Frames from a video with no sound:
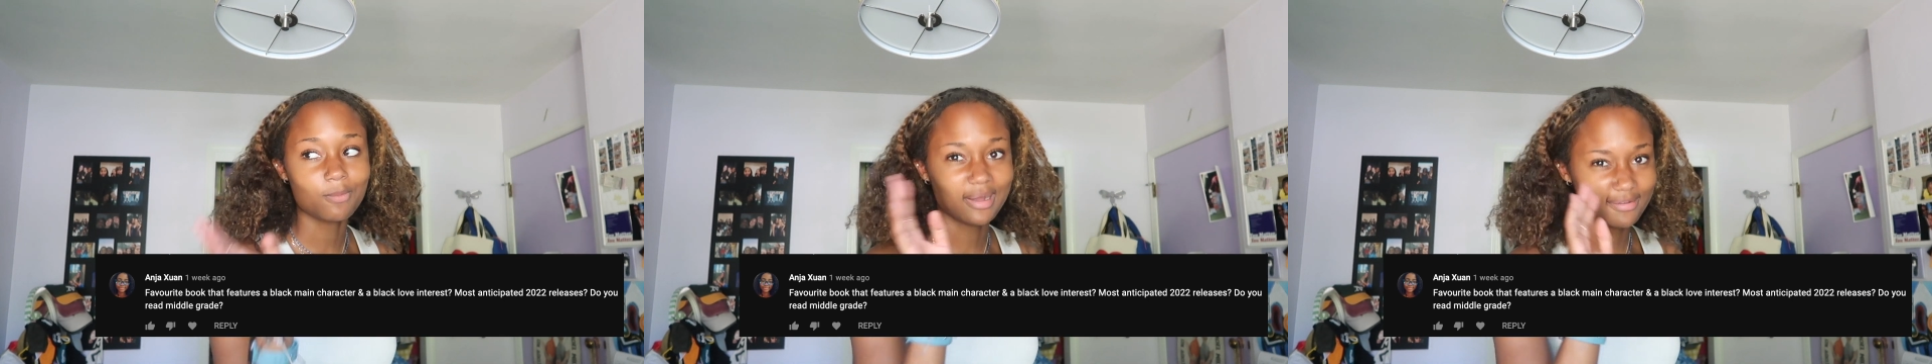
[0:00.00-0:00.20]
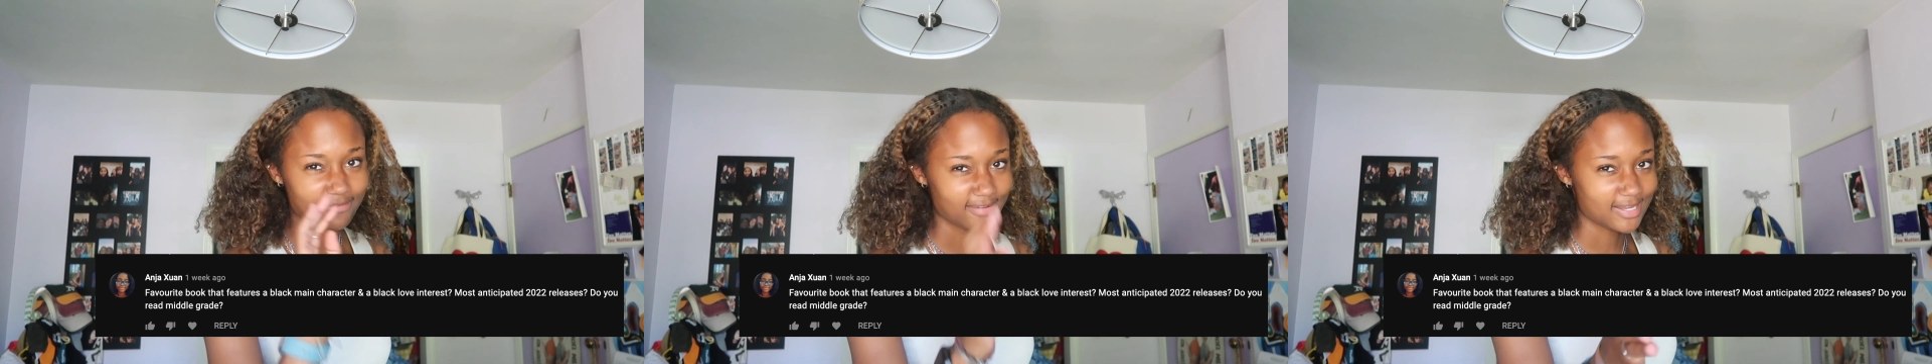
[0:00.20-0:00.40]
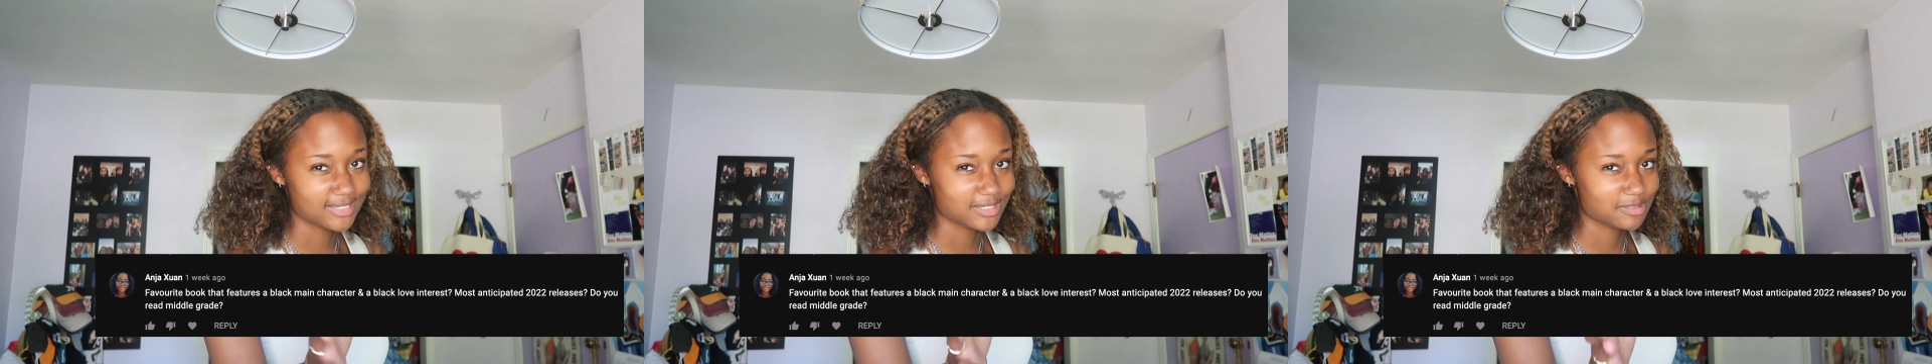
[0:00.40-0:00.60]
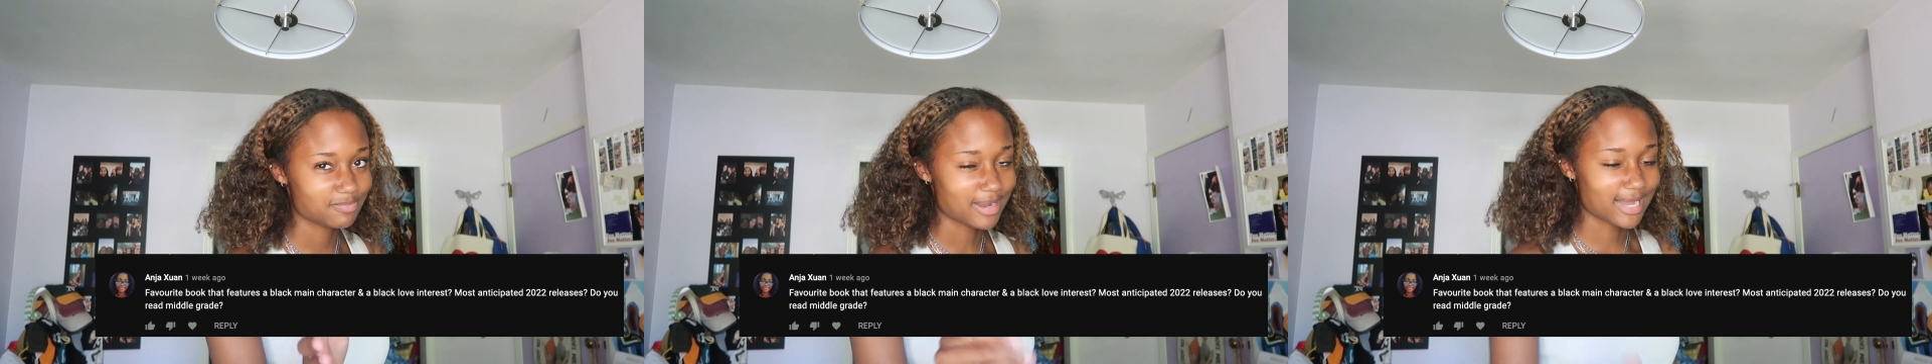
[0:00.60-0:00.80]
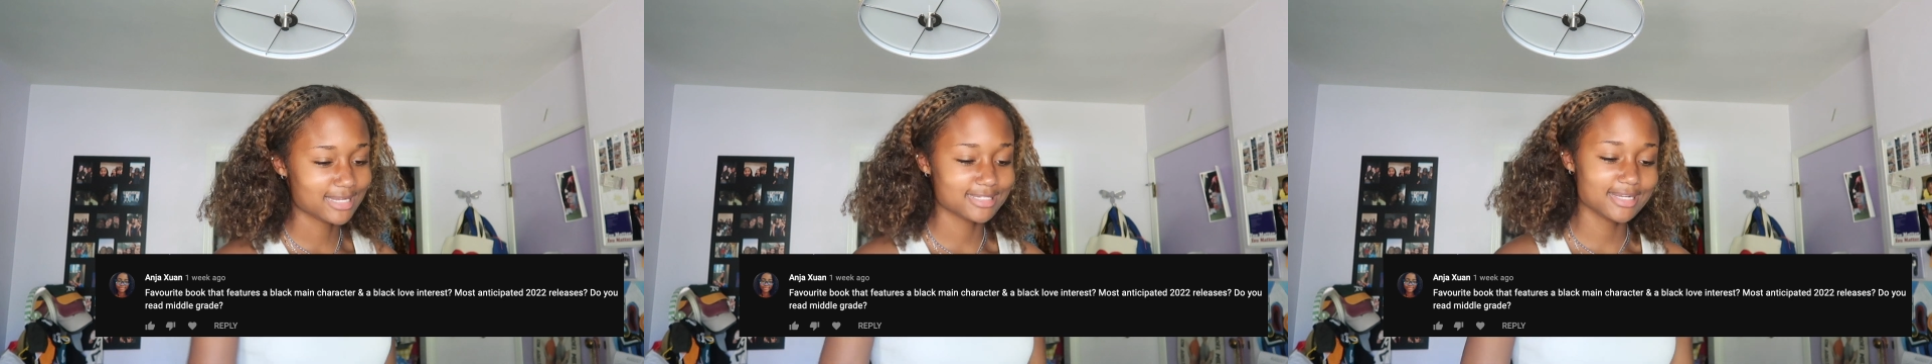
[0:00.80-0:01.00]
my phase is
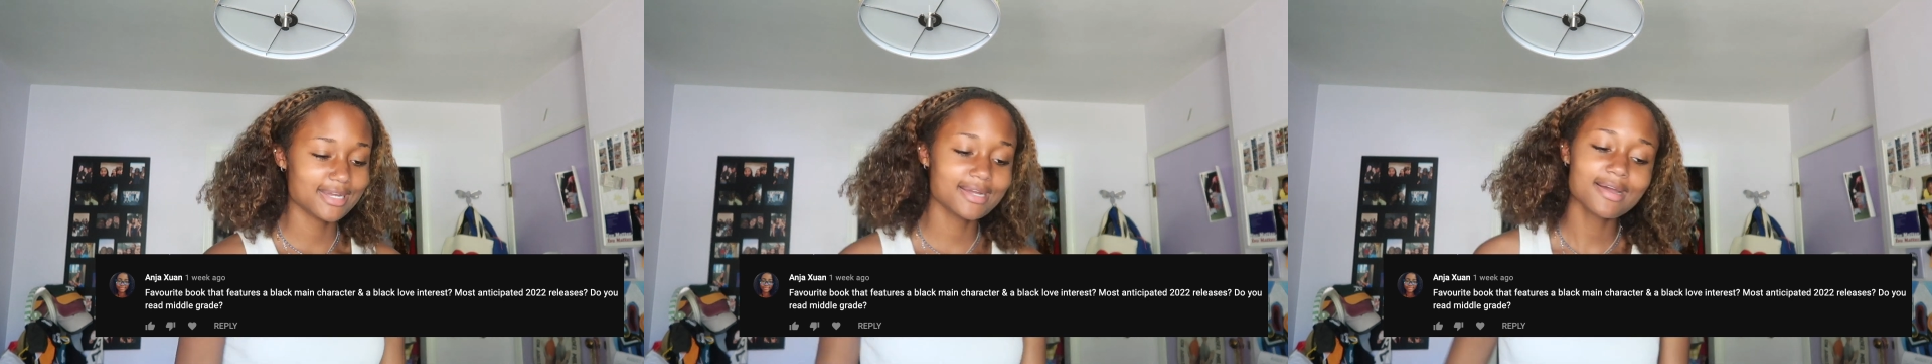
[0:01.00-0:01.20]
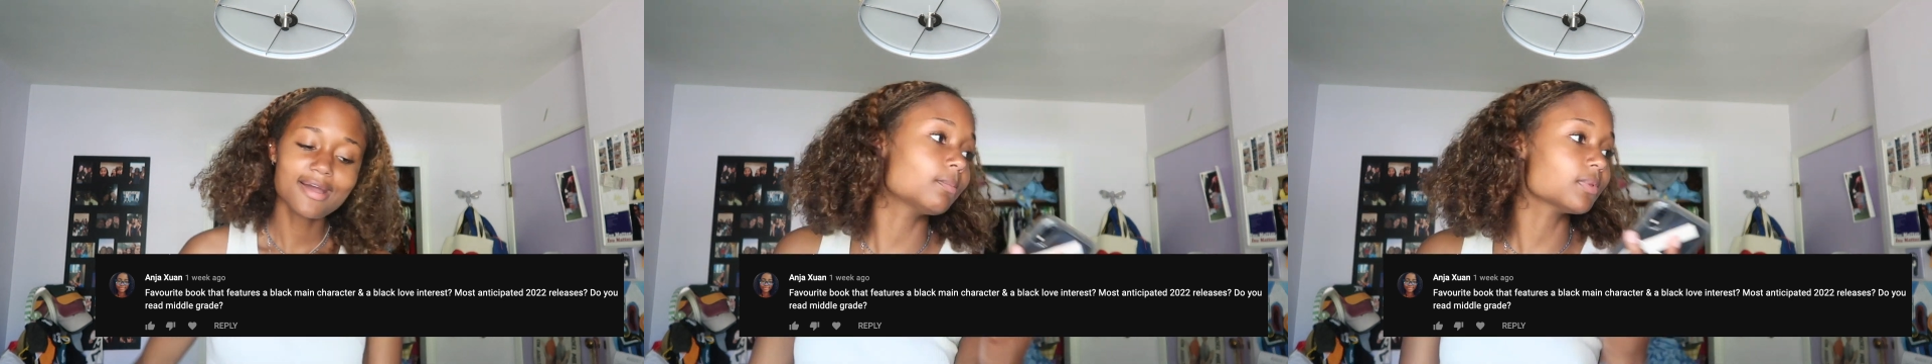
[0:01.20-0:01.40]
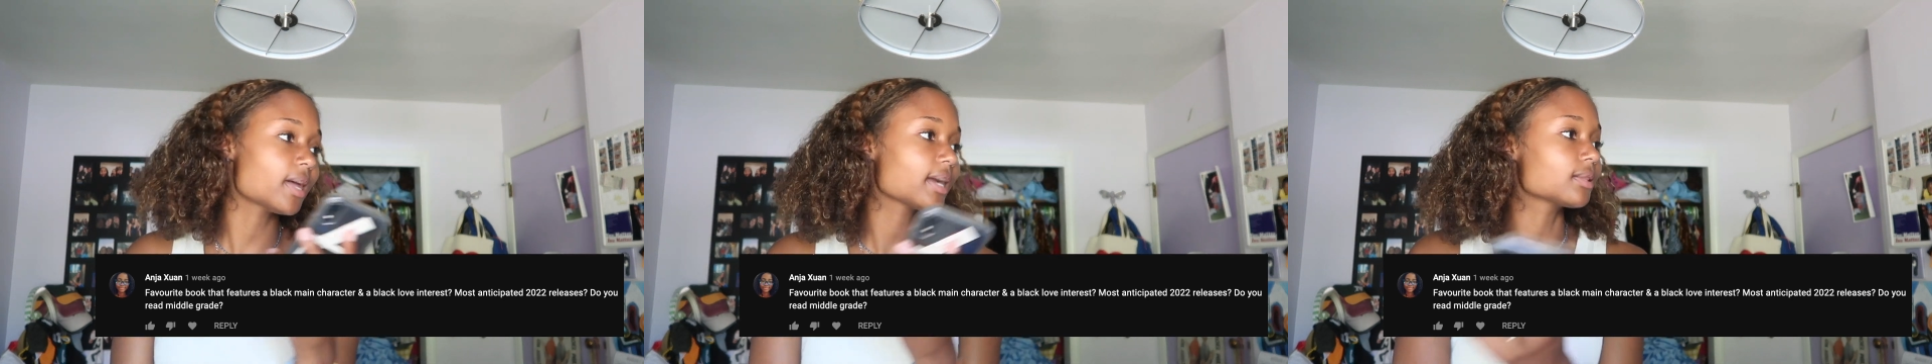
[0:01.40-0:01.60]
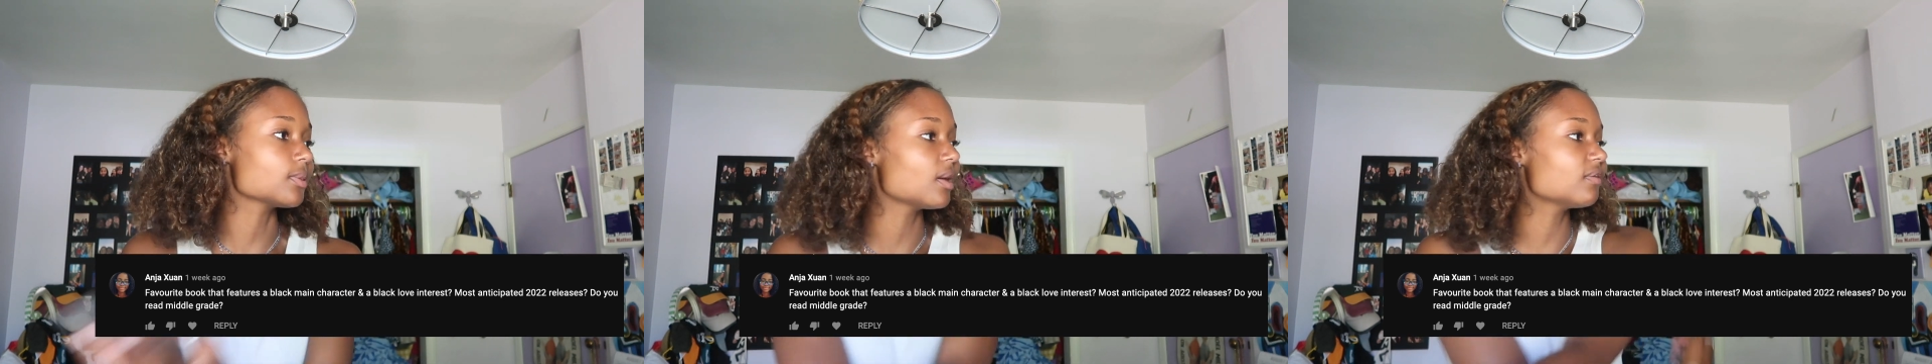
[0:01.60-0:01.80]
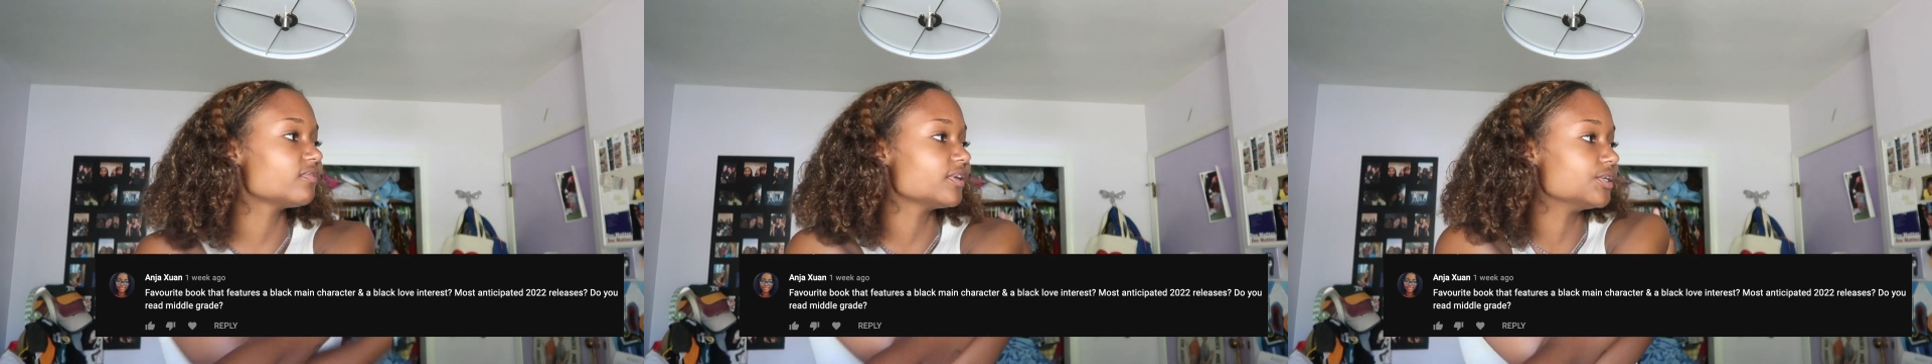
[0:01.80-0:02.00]
passing. A black
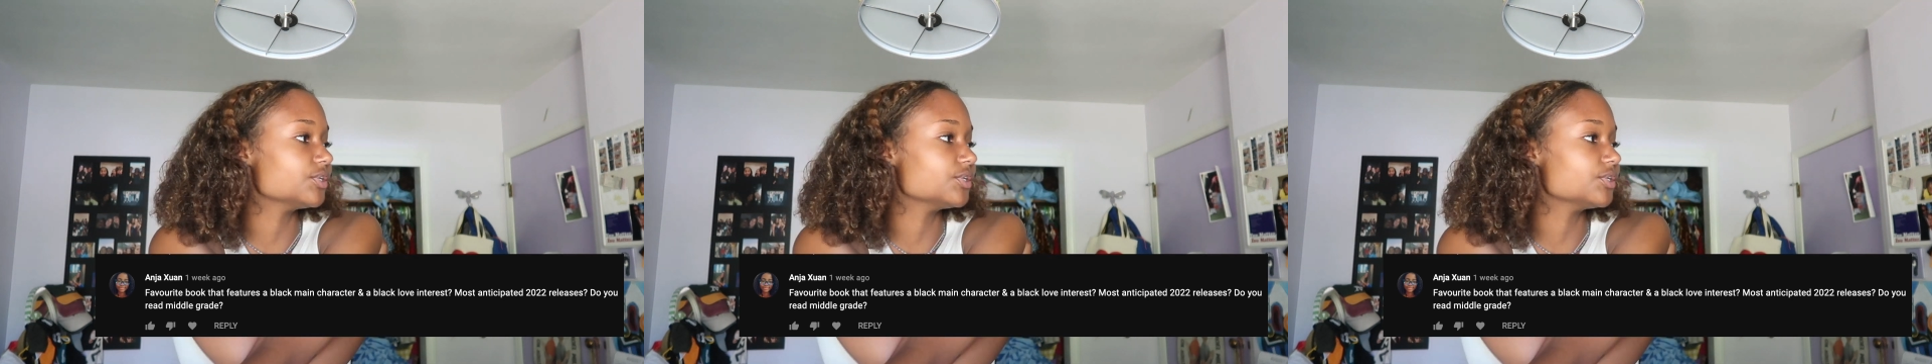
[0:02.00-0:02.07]
love